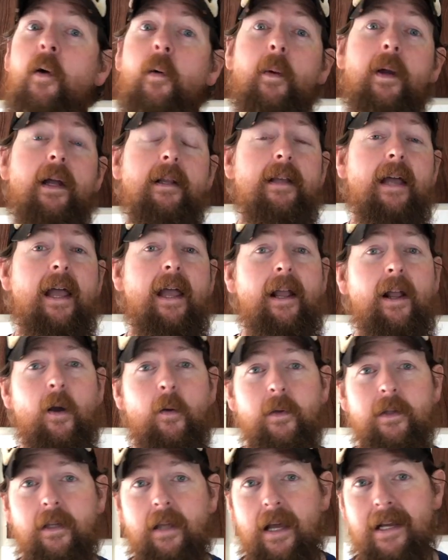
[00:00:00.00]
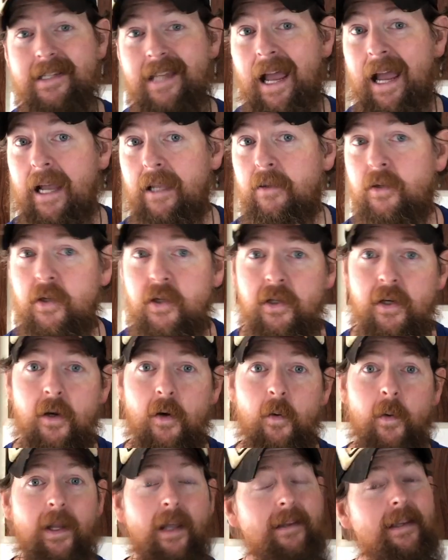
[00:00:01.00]
We got to hang out with the guys at the
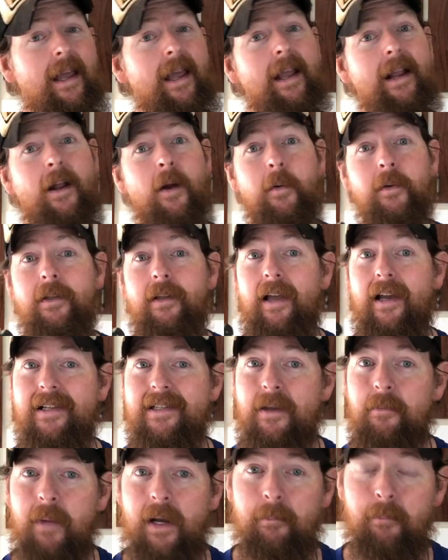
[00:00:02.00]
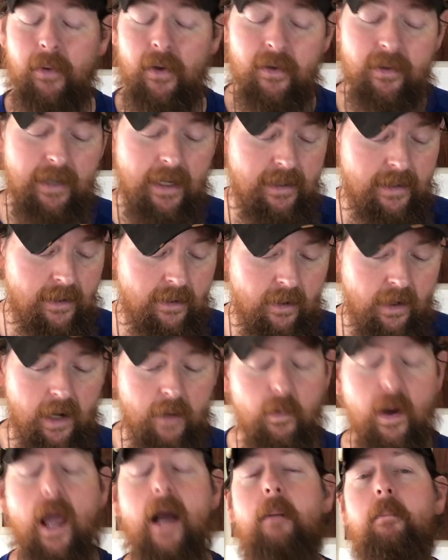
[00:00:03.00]
show. We got to hang out with the guys at my birthday dinner,
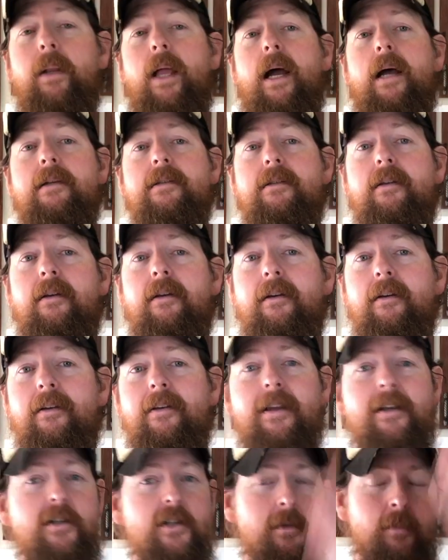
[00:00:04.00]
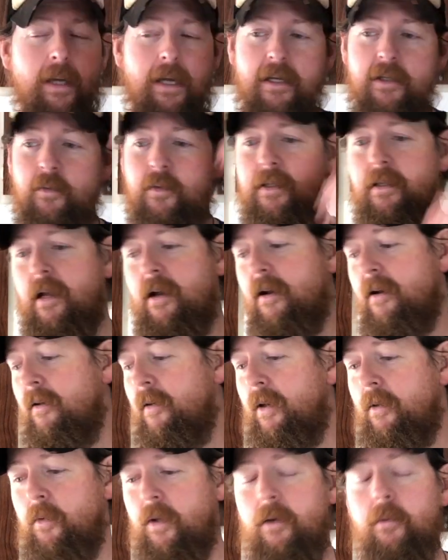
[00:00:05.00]
and we had a blast. Nick Shabazz was there.
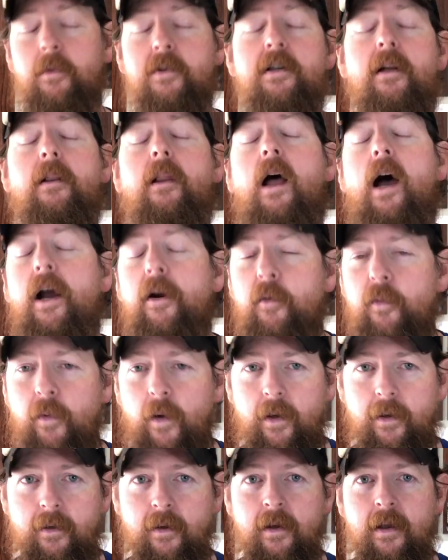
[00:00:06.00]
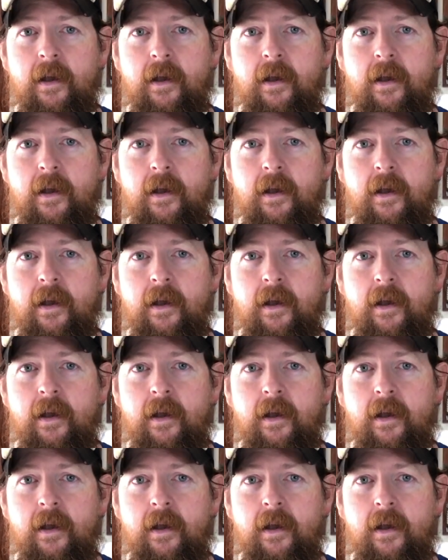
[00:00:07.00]
It, was a lot of fun.